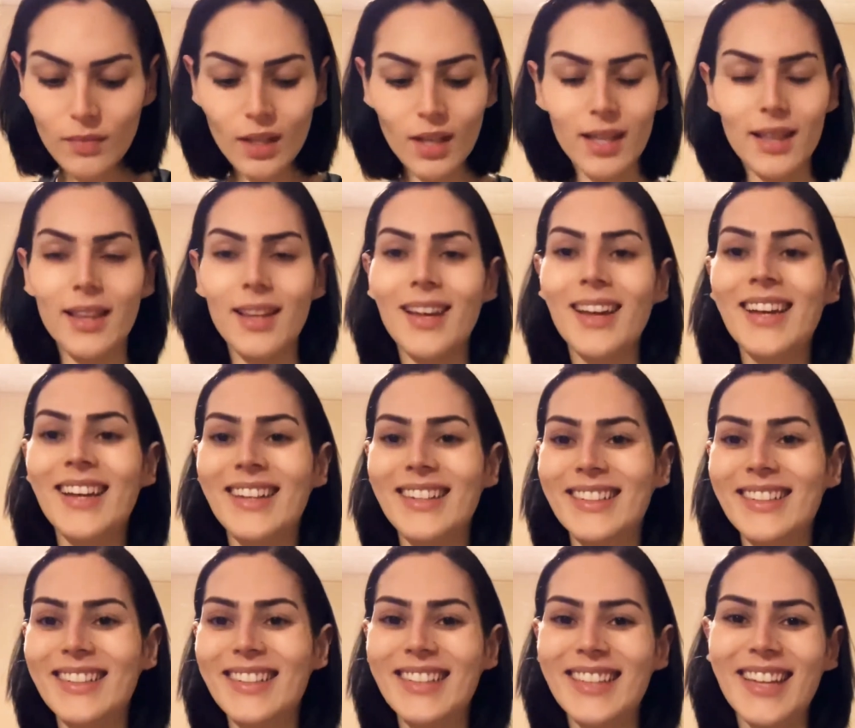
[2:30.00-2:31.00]
And
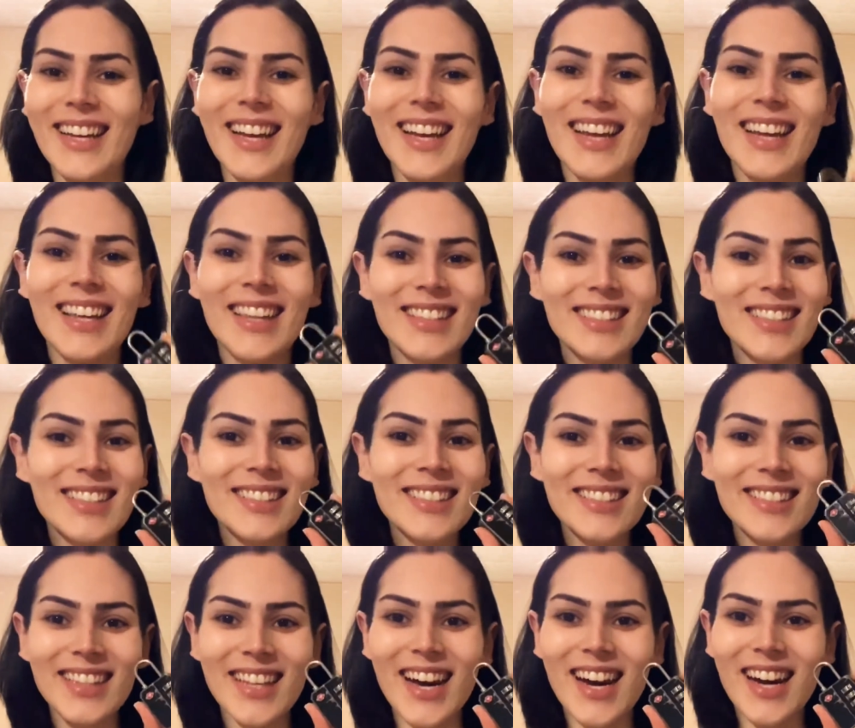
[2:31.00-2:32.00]
then this is a
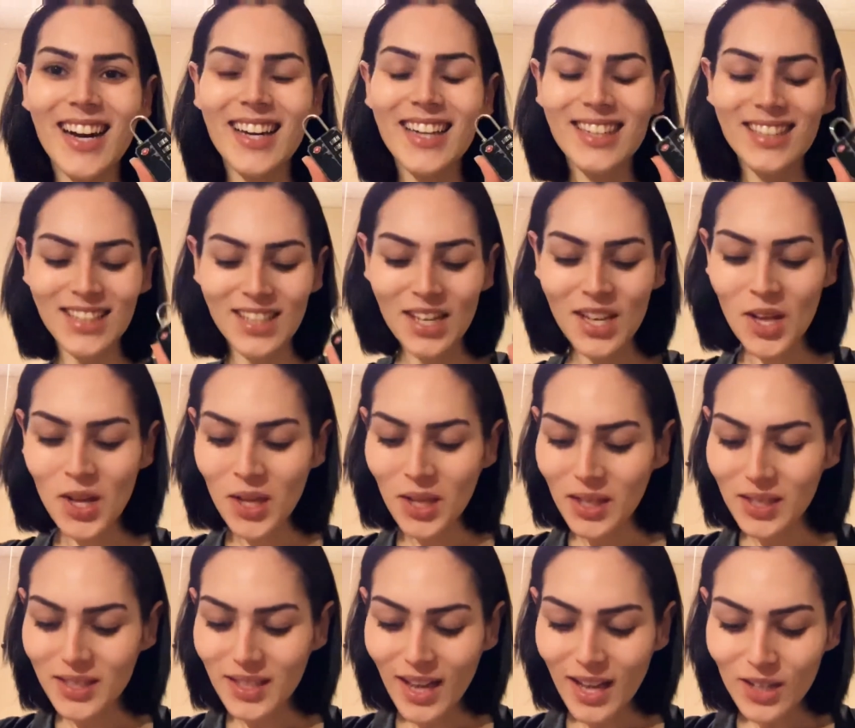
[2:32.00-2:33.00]
lock.
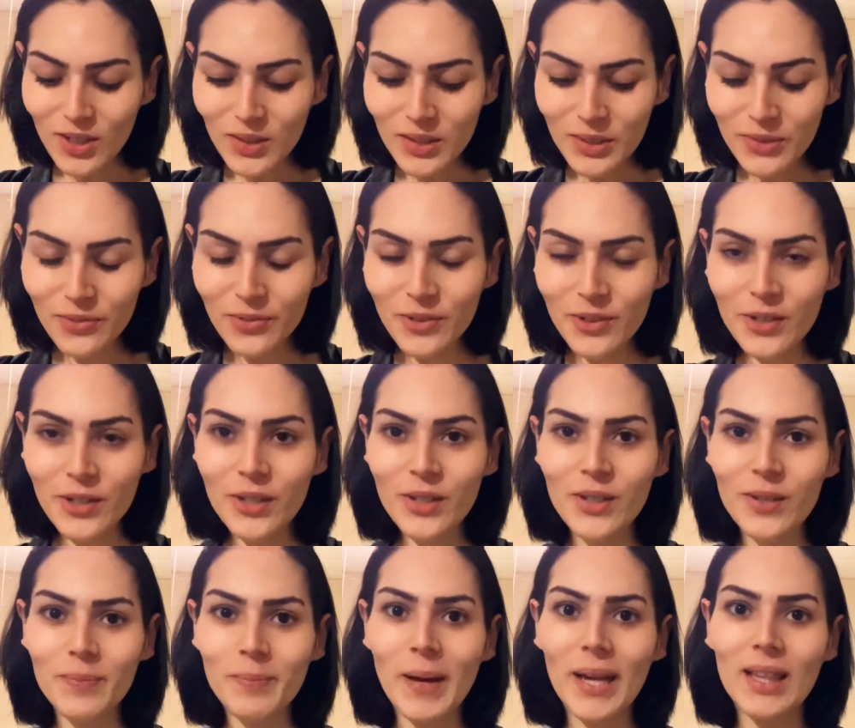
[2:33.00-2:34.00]
Not only for
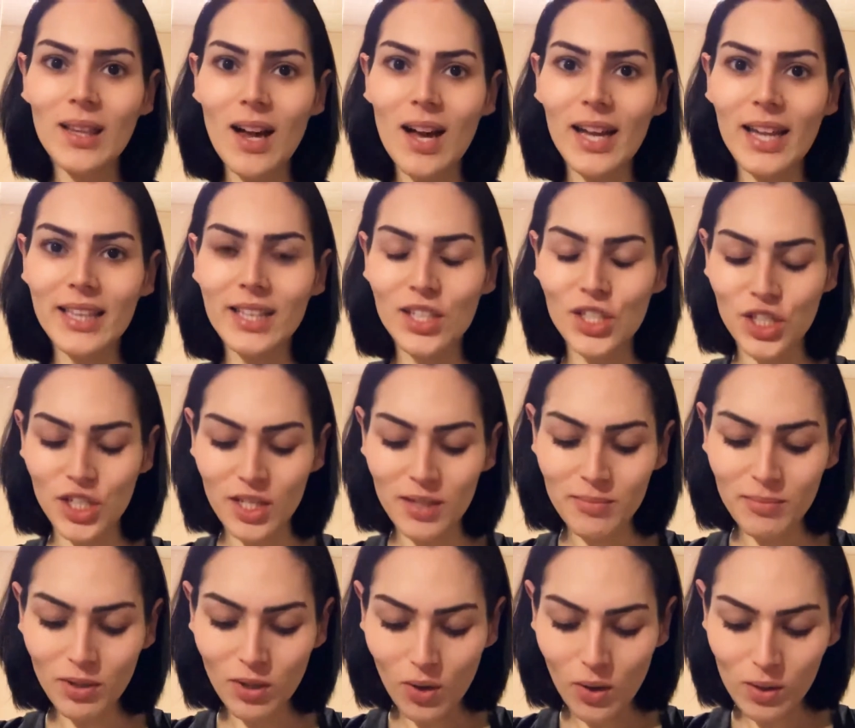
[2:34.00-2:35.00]
my lock at the gym,
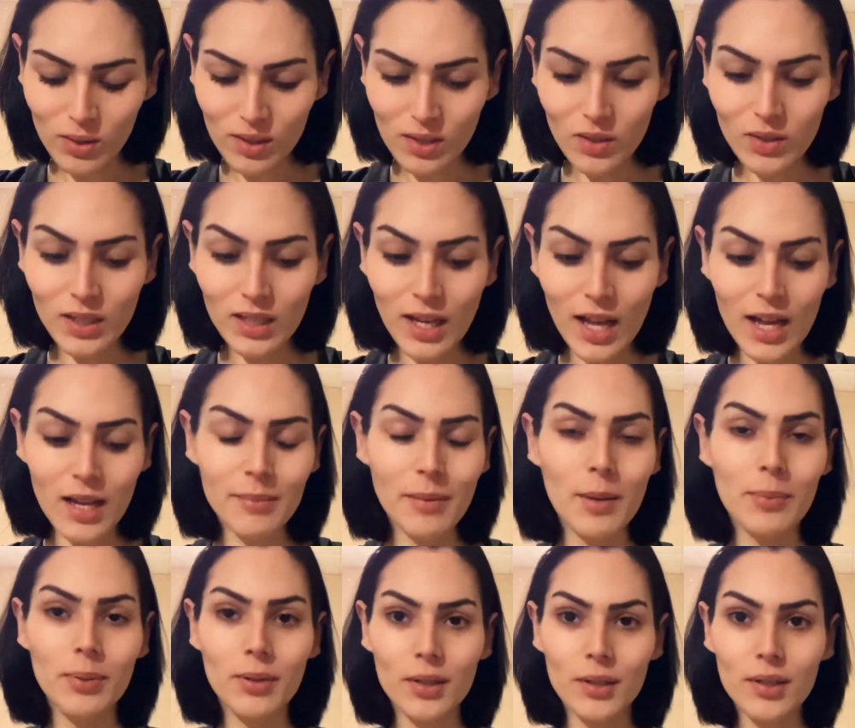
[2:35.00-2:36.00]
but also to lock my
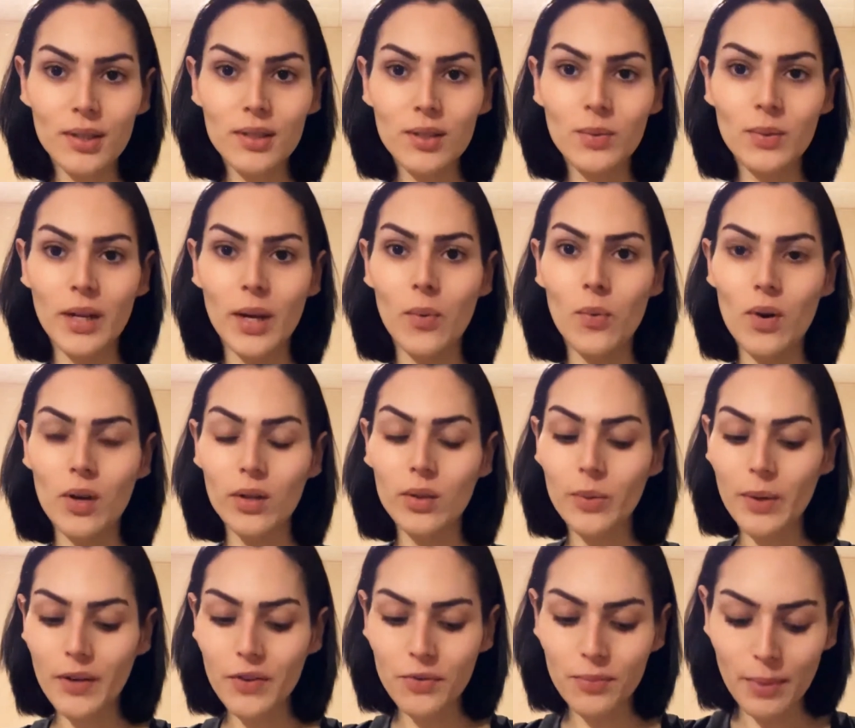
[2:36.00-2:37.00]
purse when I walk
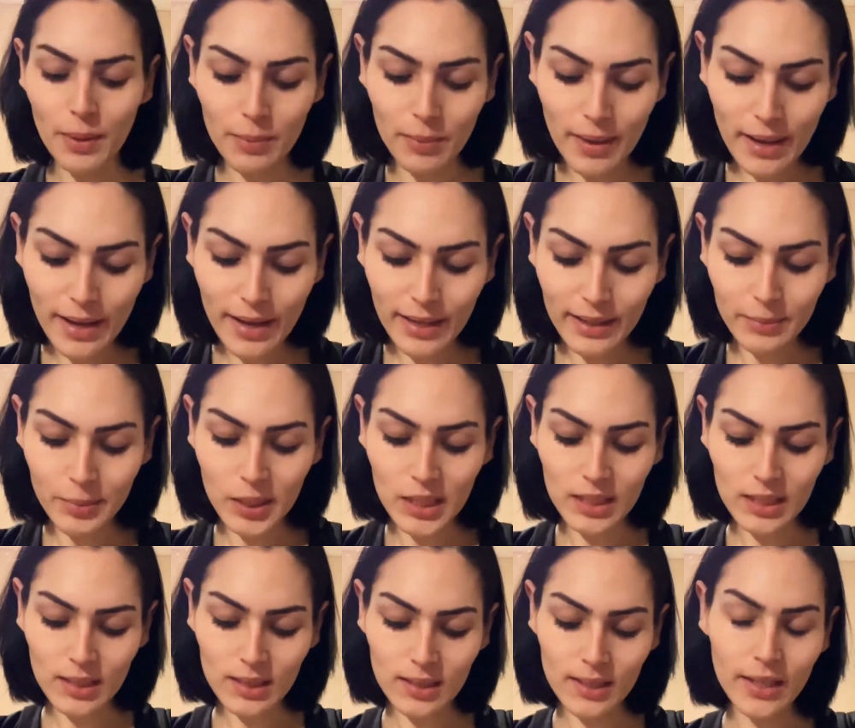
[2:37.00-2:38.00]
away from my bag,
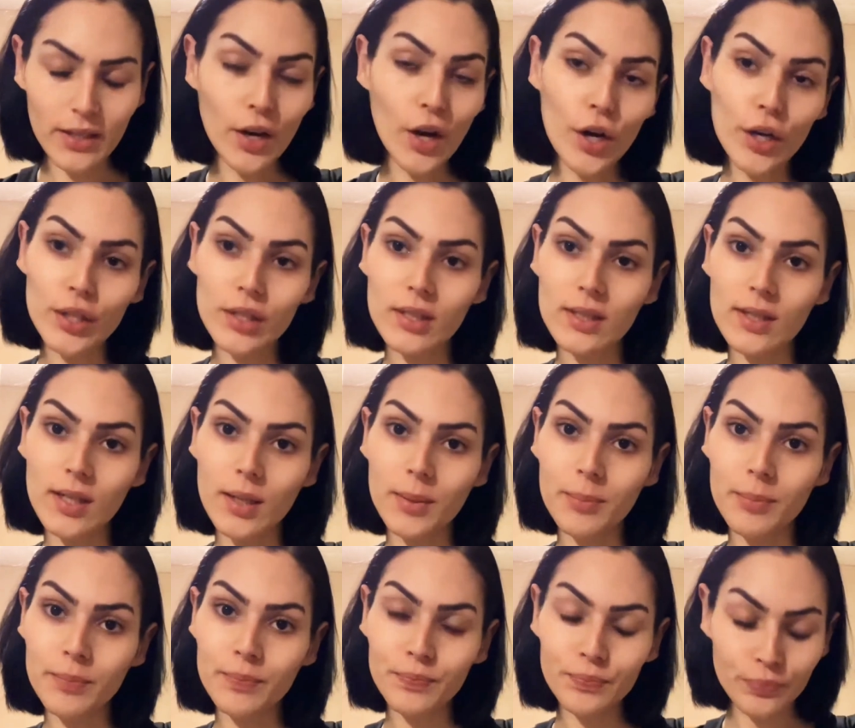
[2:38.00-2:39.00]
because there are
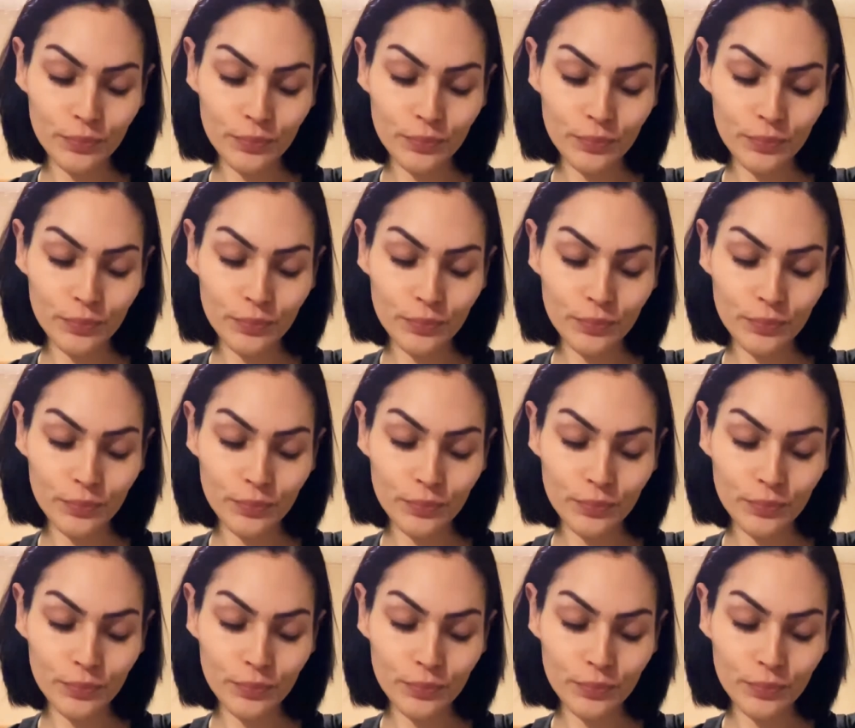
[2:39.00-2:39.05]
some